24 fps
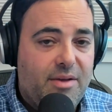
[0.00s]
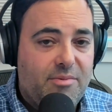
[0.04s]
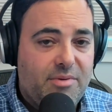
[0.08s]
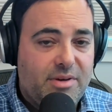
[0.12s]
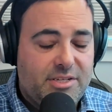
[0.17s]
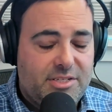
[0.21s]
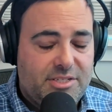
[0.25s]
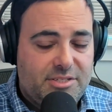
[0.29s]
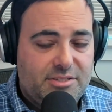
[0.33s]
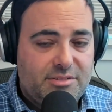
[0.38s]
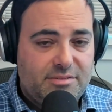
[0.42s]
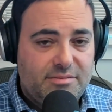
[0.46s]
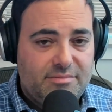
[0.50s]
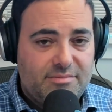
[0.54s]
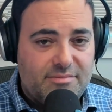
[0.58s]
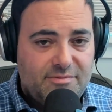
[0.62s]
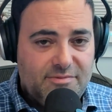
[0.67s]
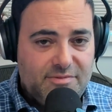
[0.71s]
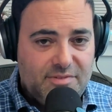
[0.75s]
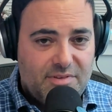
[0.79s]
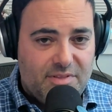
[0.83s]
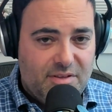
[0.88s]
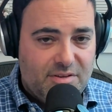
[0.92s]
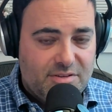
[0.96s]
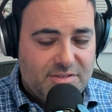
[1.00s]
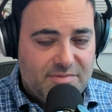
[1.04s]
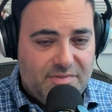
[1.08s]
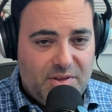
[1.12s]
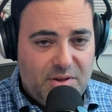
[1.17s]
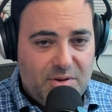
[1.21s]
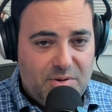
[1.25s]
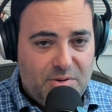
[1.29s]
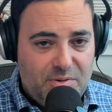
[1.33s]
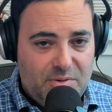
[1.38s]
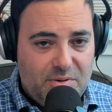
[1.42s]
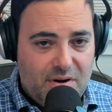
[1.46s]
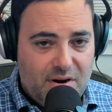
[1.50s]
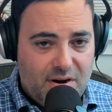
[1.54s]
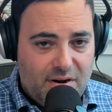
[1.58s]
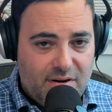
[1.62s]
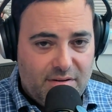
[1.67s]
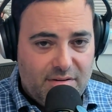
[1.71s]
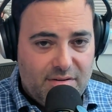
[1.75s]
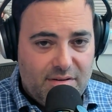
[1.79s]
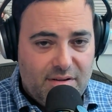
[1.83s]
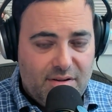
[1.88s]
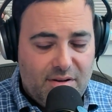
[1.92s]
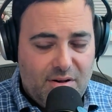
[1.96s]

which for those of you who aren't